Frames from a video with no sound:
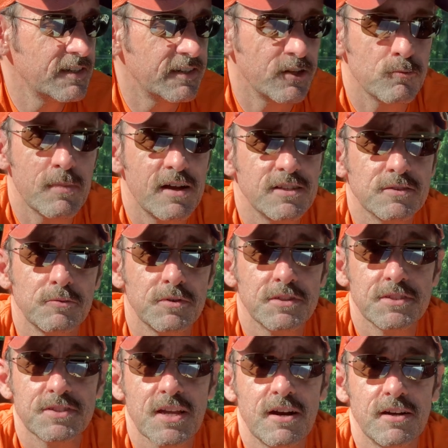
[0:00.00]
Nobody's going to
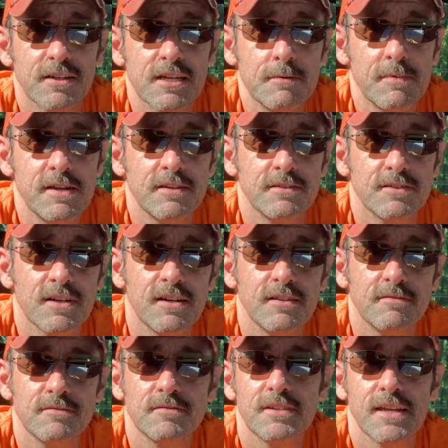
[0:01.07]
desire to come in and try
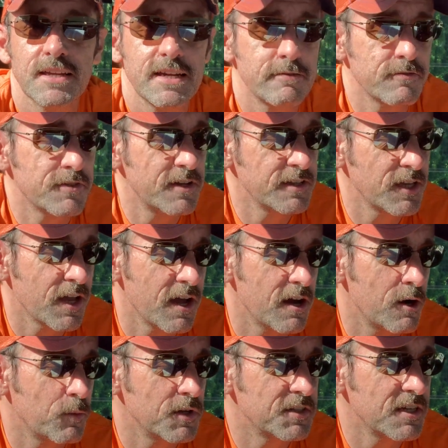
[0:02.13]
and take everything you
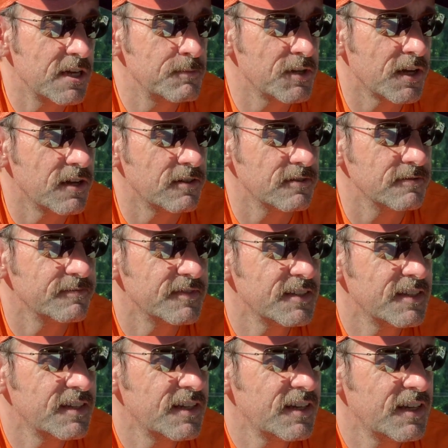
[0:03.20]
got what time you're gone.
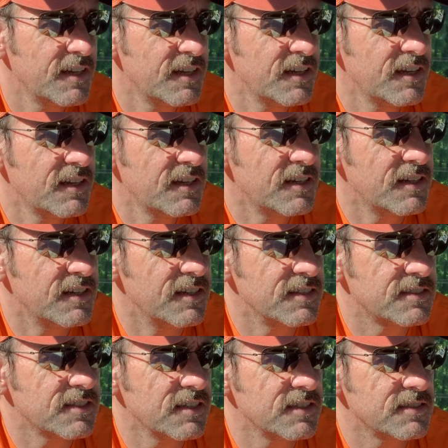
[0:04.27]
He
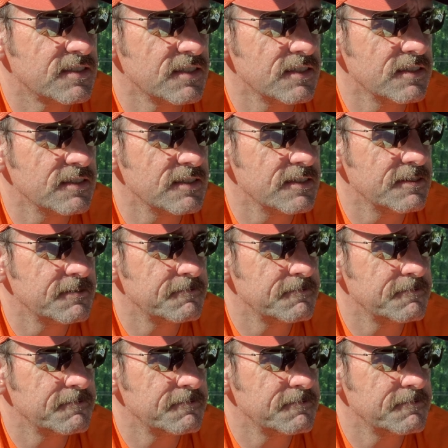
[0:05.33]
says, uh,